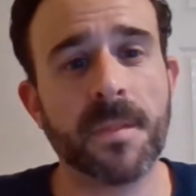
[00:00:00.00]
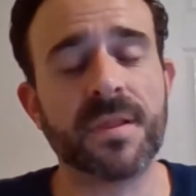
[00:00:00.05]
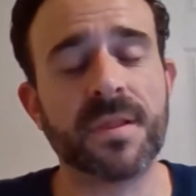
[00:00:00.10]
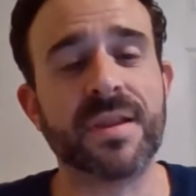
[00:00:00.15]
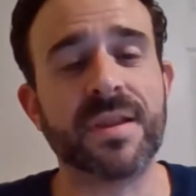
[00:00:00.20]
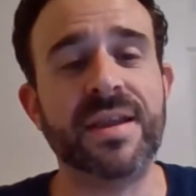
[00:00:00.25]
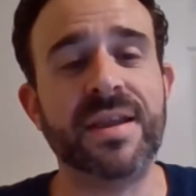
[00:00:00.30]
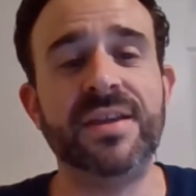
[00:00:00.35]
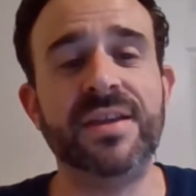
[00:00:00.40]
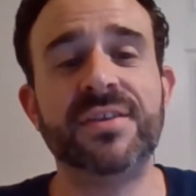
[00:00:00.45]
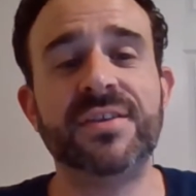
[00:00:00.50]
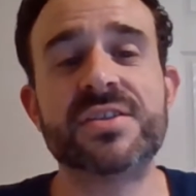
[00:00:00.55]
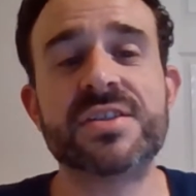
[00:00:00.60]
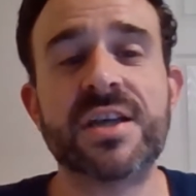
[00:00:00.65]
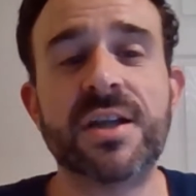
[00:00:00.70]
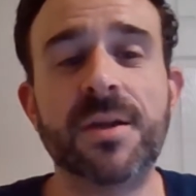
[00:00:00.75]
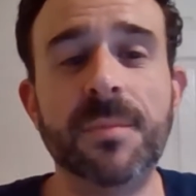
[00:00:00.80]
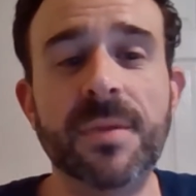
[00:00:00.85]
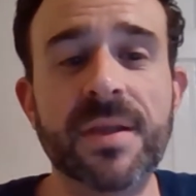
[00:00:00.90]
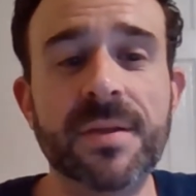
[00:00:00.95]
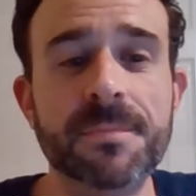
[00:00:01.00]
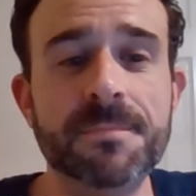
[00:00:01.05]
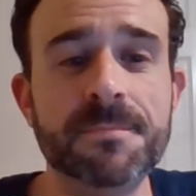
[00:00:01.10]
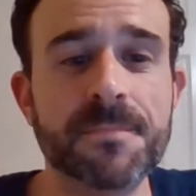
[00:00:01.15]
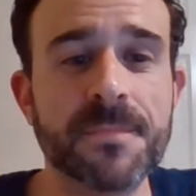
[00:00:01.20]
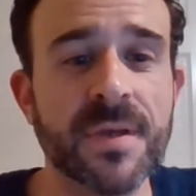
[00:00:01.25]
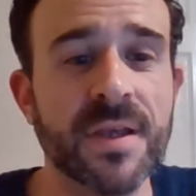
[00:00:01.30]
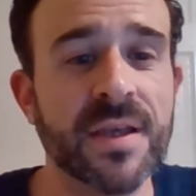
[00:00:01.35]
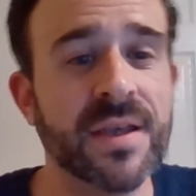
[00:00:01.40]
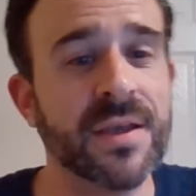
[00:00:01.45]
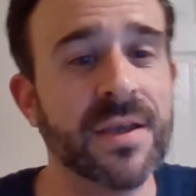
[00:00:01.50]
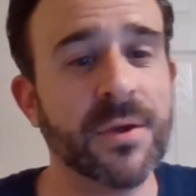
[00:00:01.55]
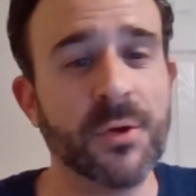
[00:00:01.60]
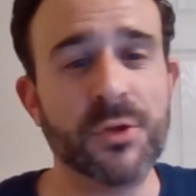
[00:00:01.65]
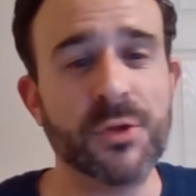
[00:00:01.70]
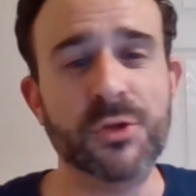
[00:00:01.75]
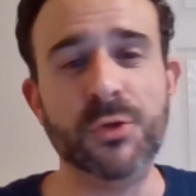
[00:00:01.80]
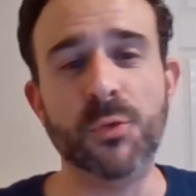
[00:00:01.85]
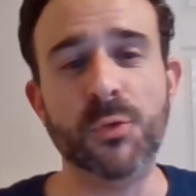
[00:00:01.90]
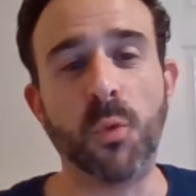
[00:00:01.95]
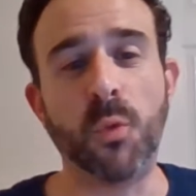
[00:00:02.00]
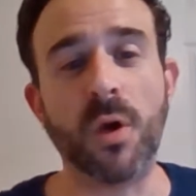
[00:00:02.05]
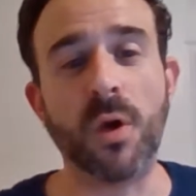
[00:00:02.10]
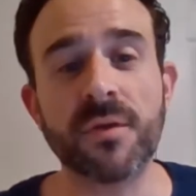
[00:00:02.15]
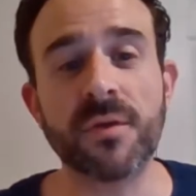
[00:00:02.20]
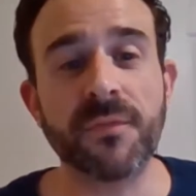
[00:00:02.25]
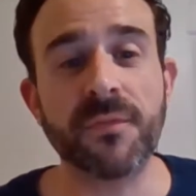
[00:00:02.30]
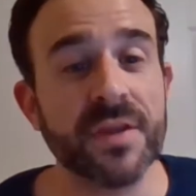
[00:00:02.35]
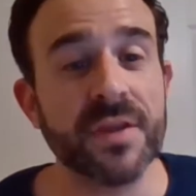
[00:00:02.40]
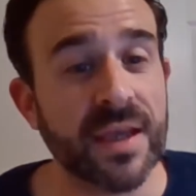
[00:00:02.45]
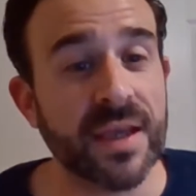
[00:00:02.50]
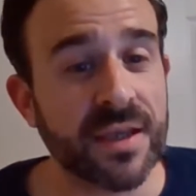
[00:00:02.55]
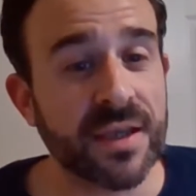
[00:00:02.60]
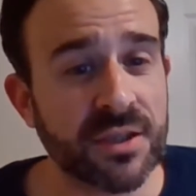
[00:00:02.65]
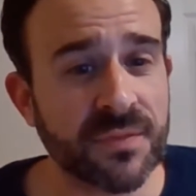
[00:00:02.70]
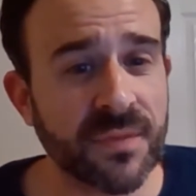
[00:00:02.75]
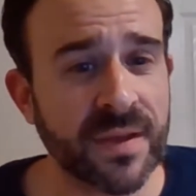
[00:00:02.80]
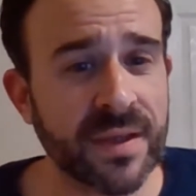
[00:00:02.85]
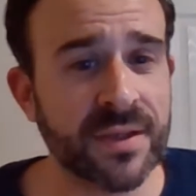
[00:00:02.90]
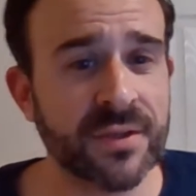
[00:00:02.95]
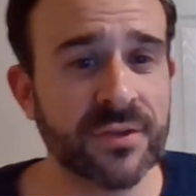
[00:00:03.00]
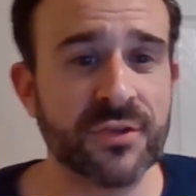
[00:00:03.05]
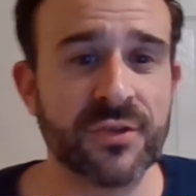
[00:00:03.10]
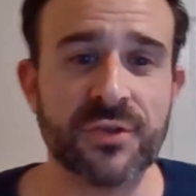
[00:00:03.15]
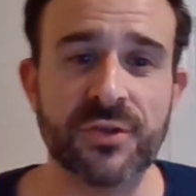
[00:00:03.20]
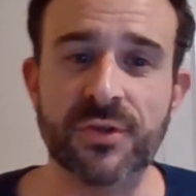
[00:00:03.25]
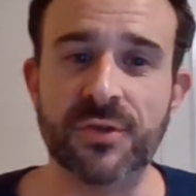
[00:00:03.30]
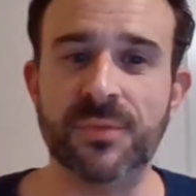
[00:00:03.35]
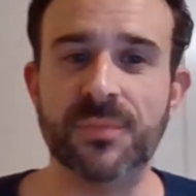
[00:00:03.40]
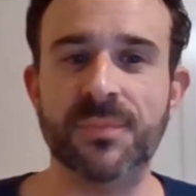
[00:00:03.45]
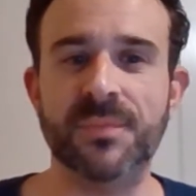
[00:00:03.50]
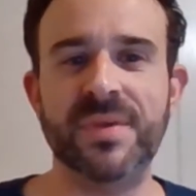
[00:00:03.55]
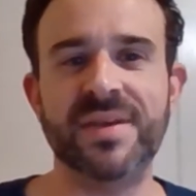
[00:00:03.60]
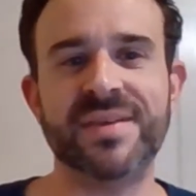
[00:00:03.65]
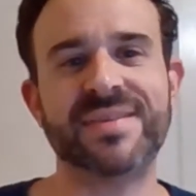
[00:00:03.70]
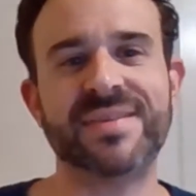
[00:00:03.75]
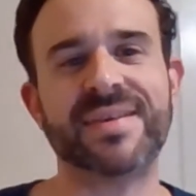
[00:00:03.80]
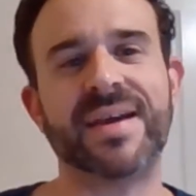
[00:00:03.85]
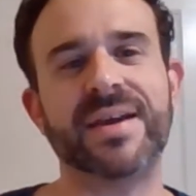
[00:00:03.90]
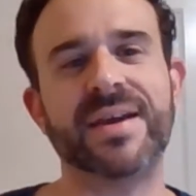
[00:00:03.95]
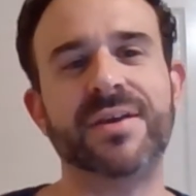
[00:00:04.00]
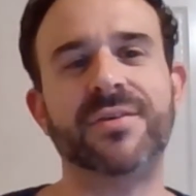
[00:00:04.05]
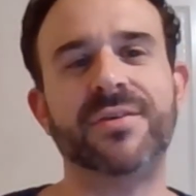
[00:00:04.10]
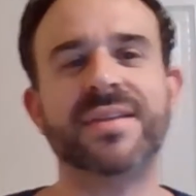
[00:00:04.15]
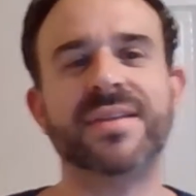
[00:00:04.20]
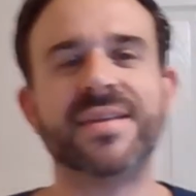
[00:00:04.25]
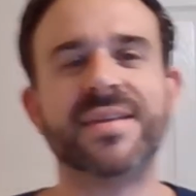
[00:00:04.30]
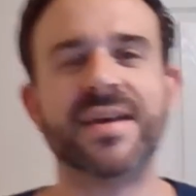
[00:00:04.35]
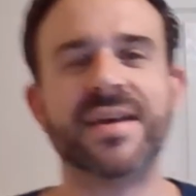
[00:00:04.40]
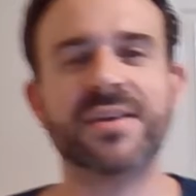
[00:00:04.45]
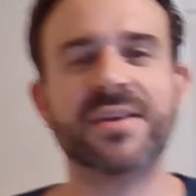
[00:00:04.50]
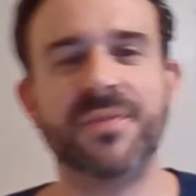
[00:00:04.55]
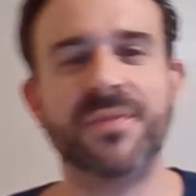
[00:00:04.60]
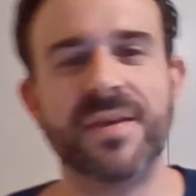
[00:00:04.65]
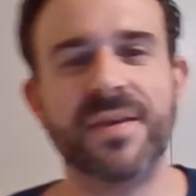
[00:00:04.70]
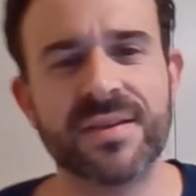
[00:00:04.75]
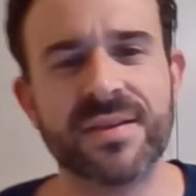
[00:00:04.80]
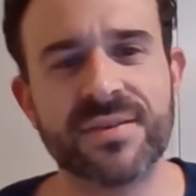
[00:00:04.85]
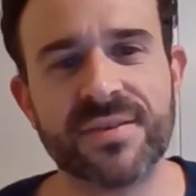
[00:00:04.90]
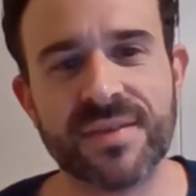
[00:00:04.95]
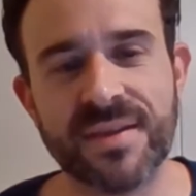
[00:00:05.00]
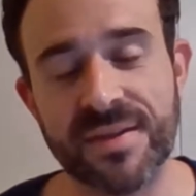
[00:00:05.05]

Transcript: Ladies and gentlemen, you wonderful Yankees fans, you misguided Red Sox fans,